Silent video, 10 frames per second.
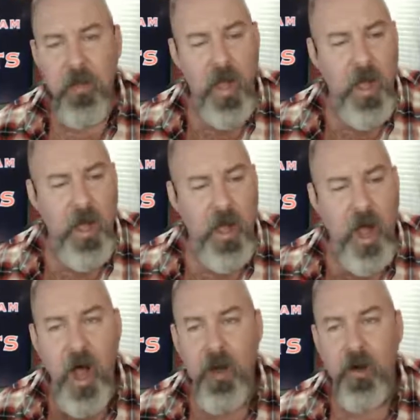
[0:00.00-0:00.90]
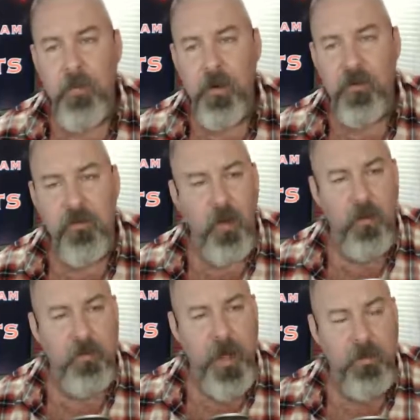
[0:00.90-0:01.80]
100 books
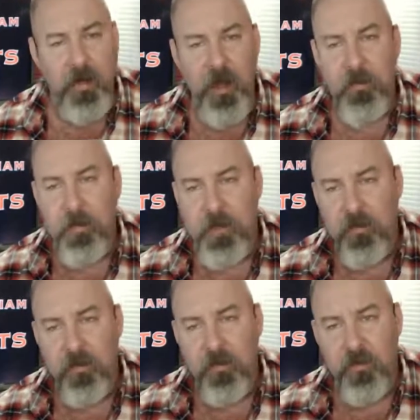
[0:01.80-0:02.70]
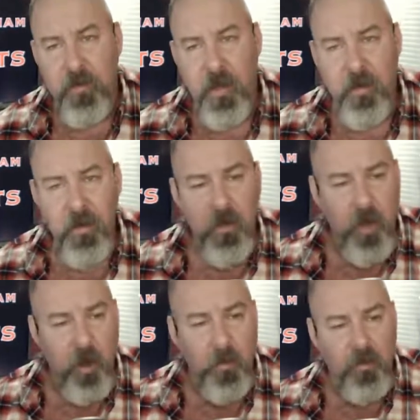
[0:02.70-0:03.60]
sold by tonight, because there's over
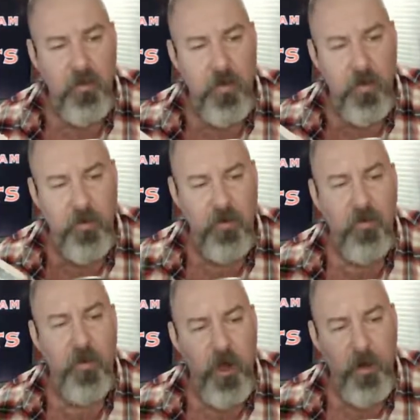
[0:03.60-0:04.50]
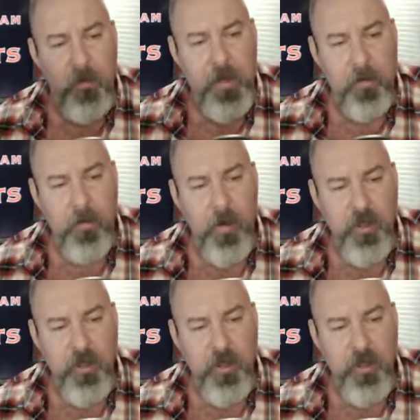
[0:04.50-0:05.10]
100 people